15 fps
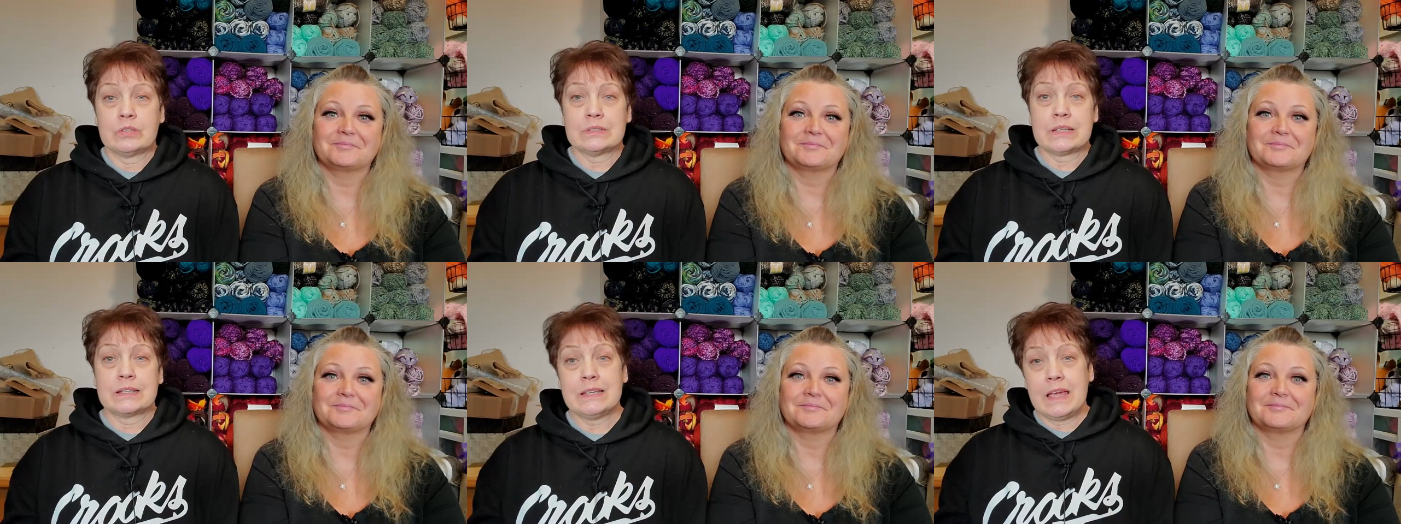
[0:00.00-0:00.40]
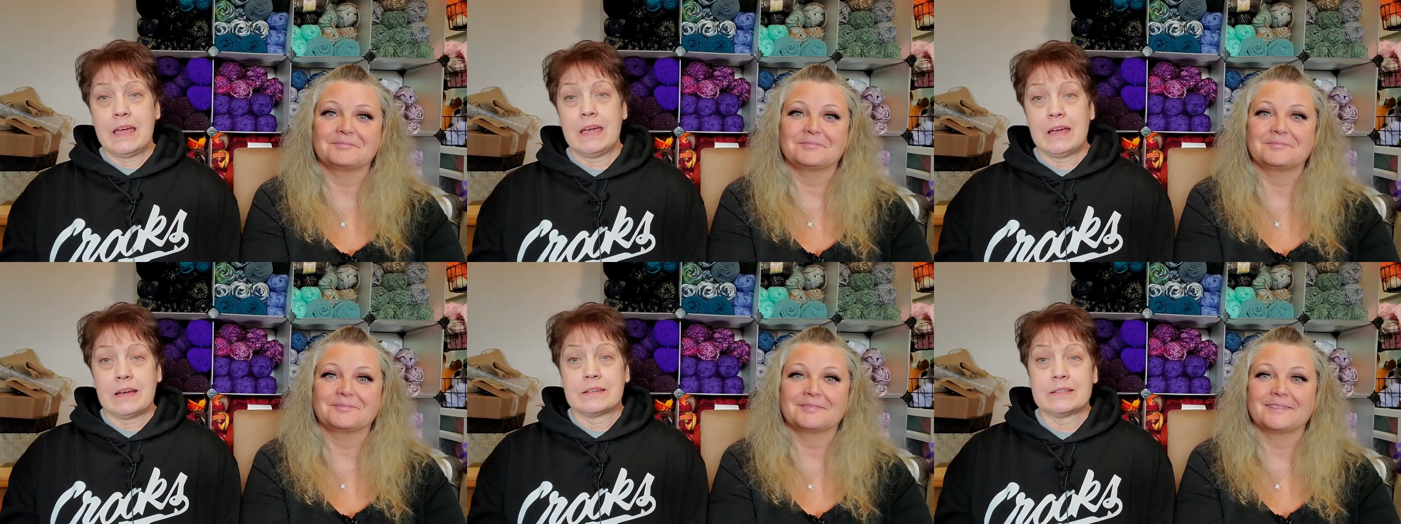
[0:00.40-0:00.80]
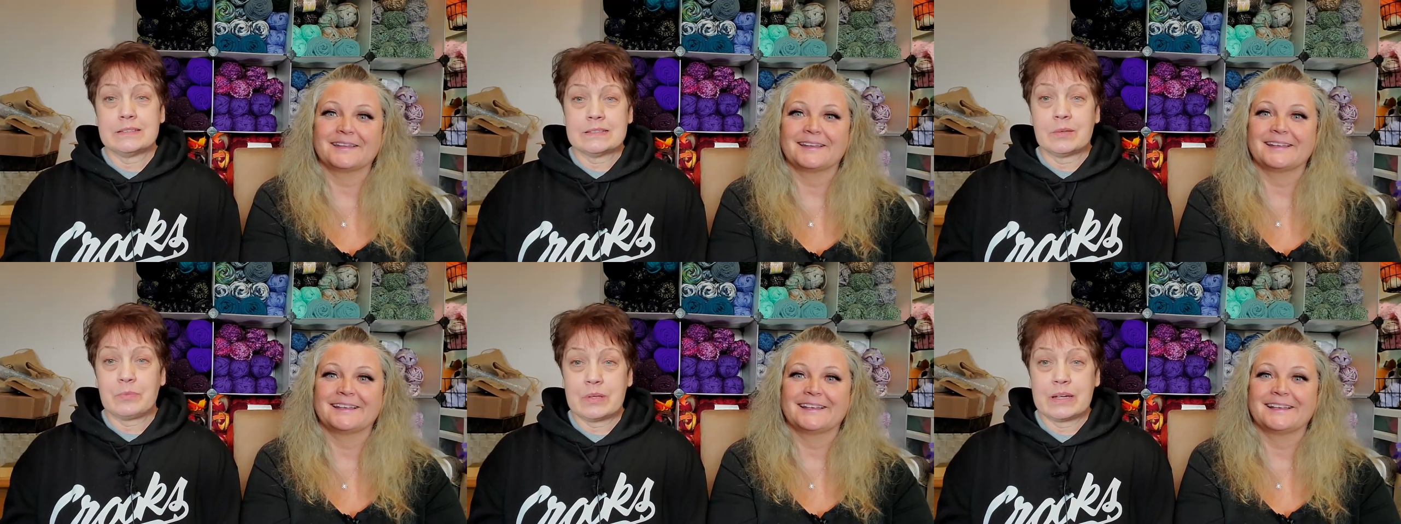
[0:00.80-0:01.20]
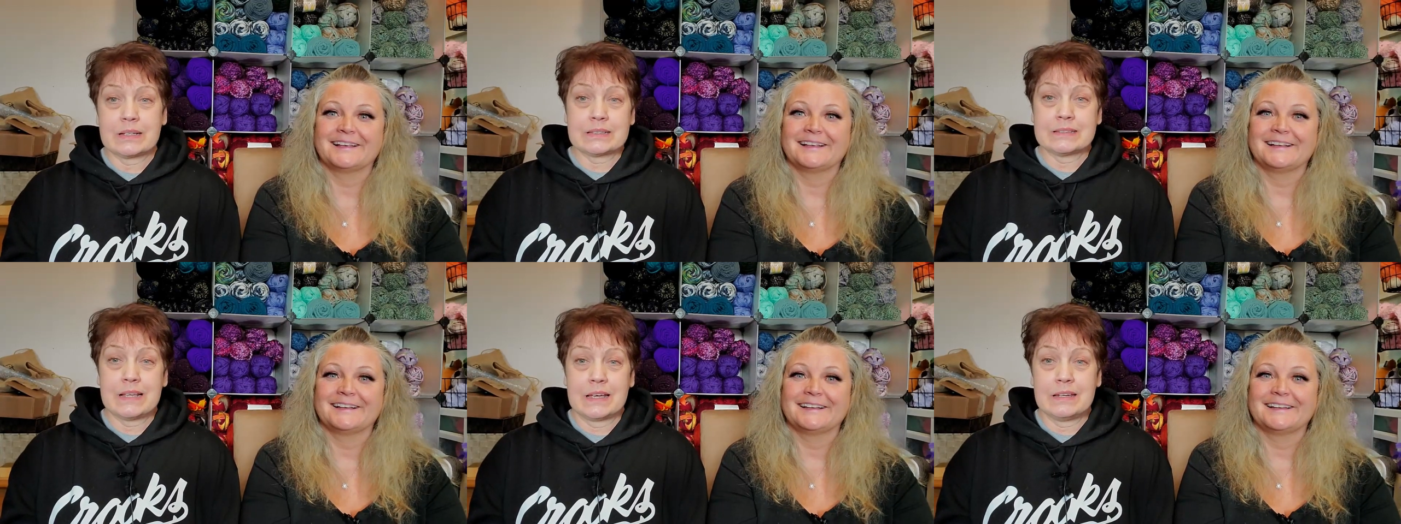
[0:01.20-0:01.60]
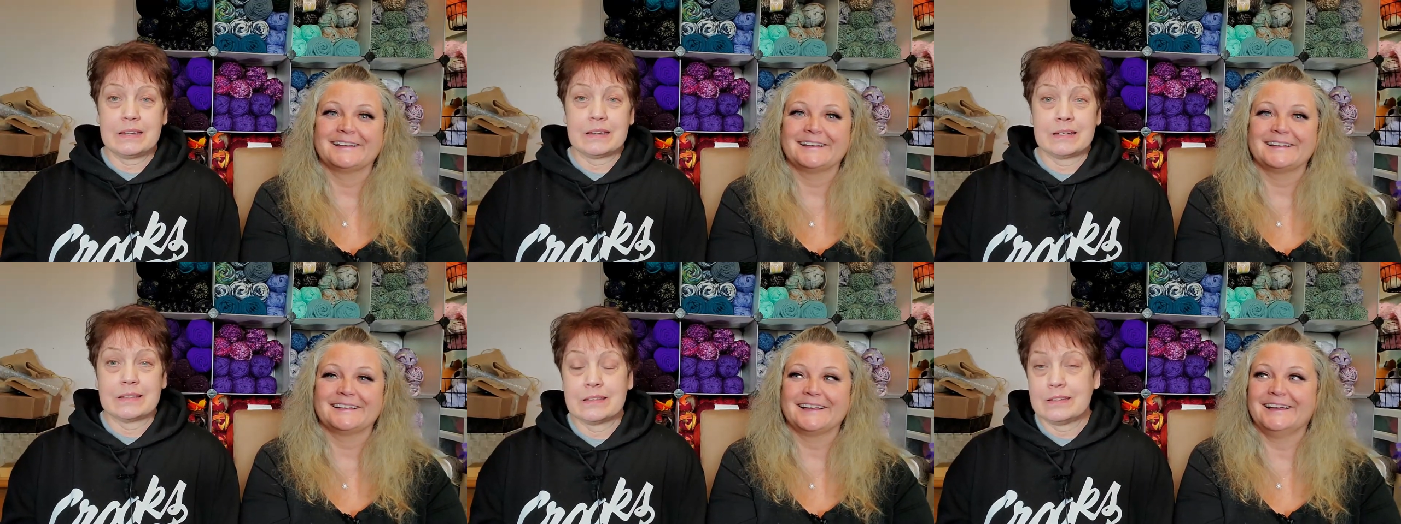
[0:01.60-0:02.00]
Speaker 1: It's like, yay, I did something
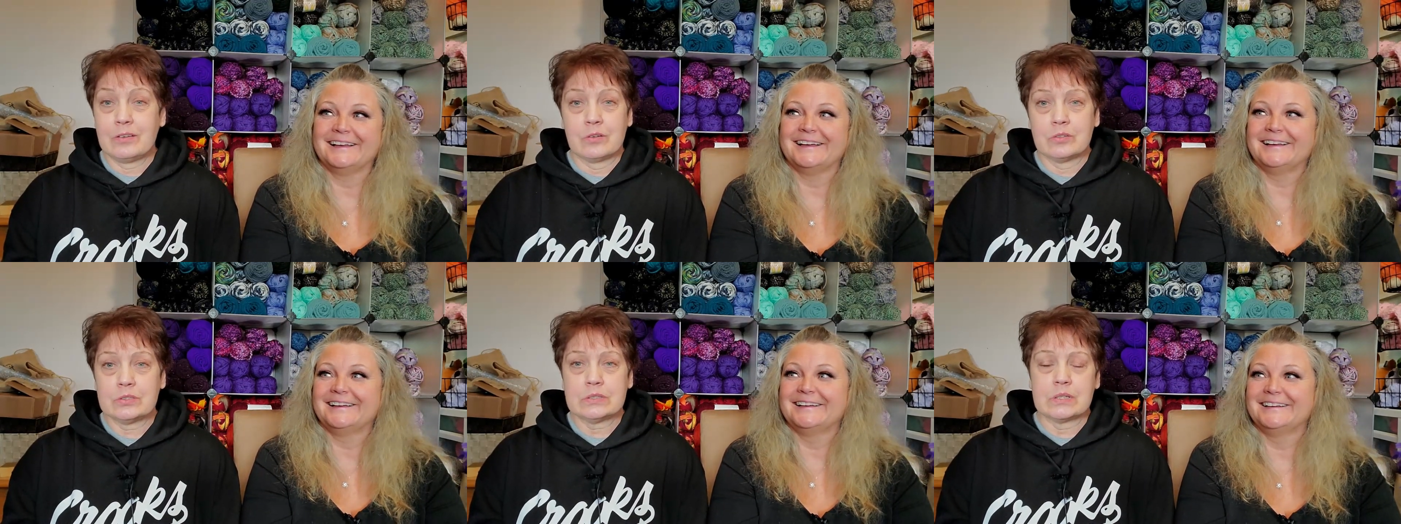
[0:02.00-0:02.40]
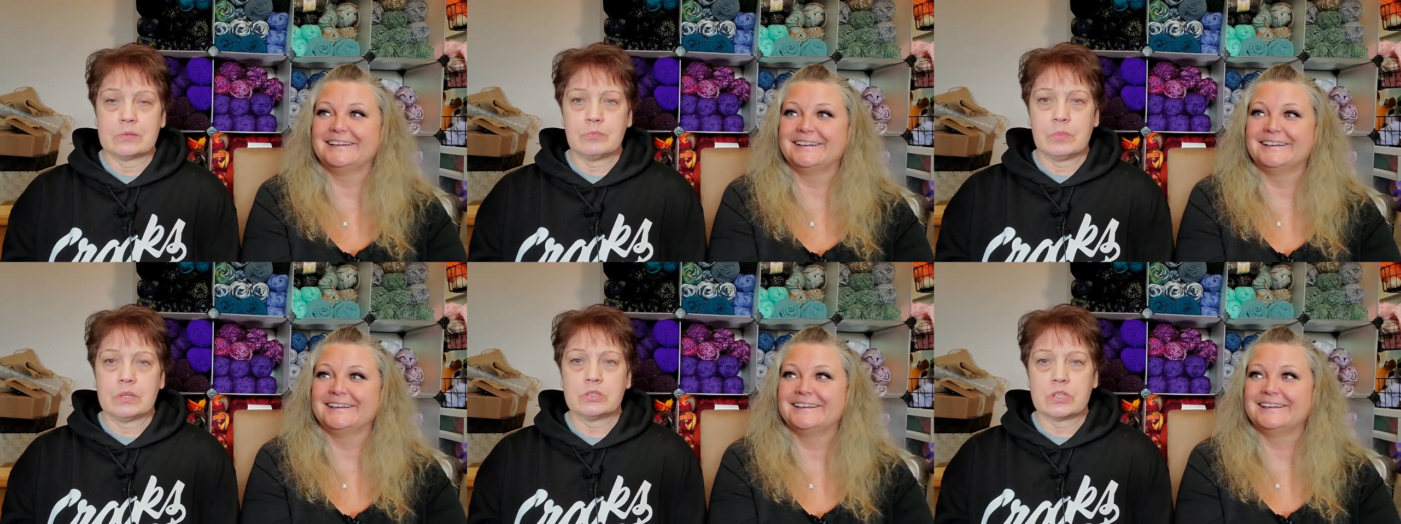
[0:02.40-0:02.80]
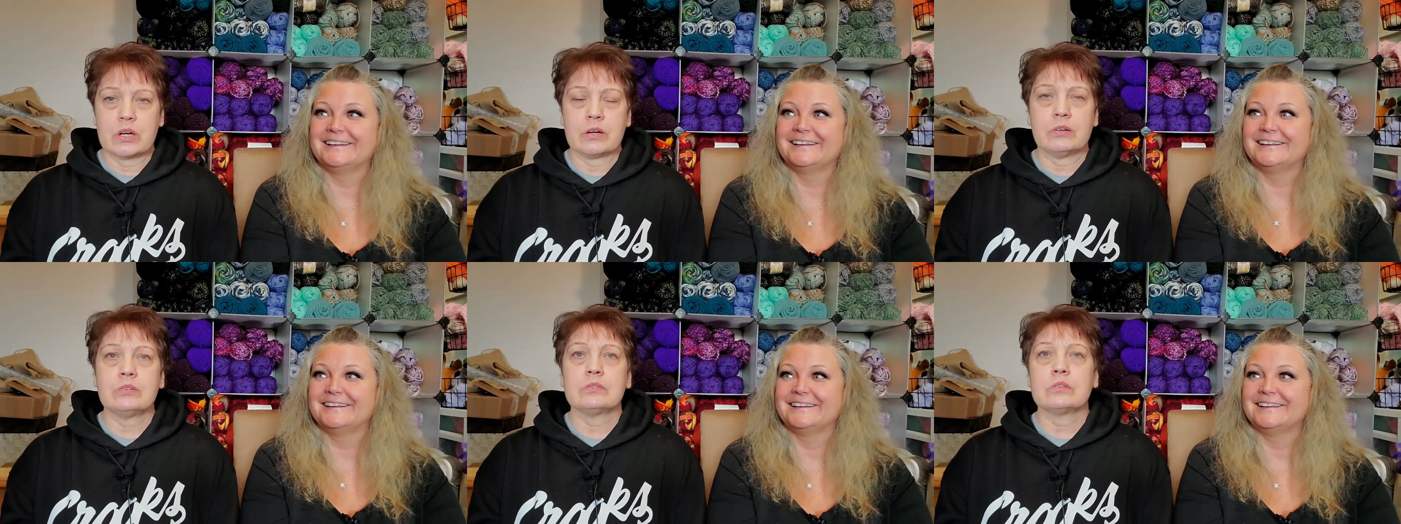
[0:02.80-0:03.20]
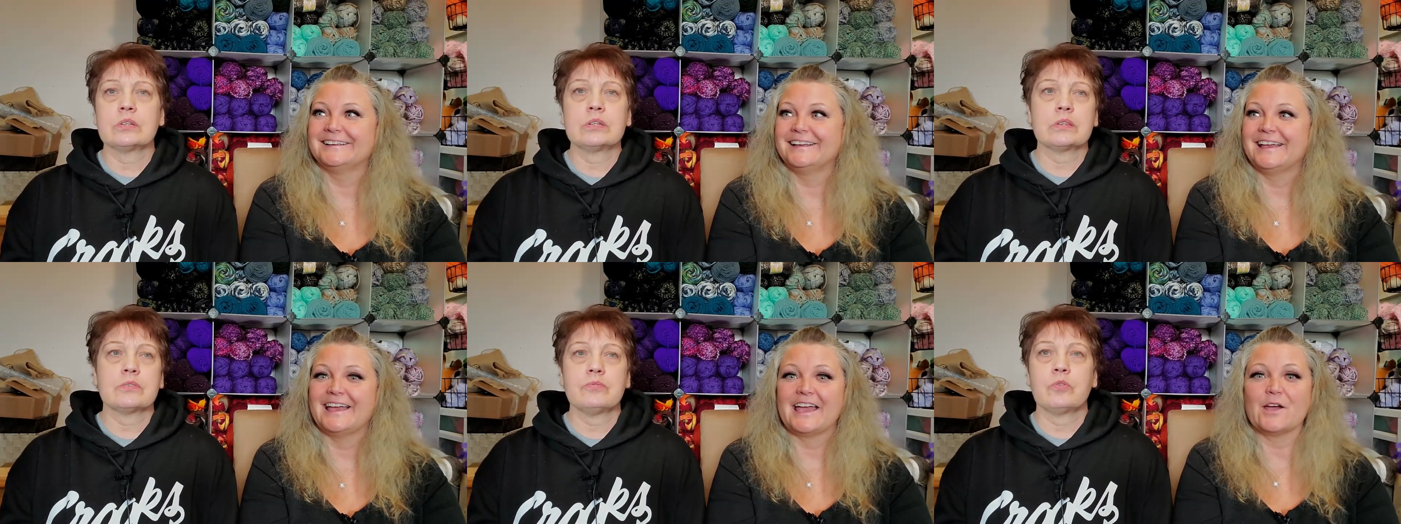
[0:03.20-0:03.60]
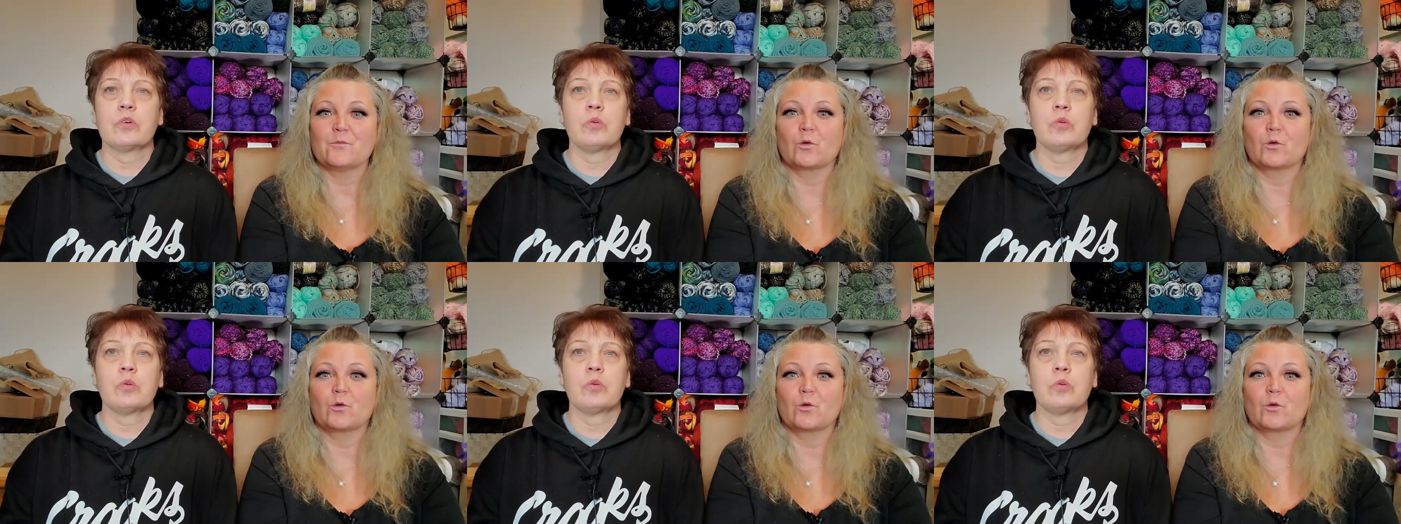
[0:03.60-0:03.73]
exciting. And, you know, sit in my chair and look at the phone.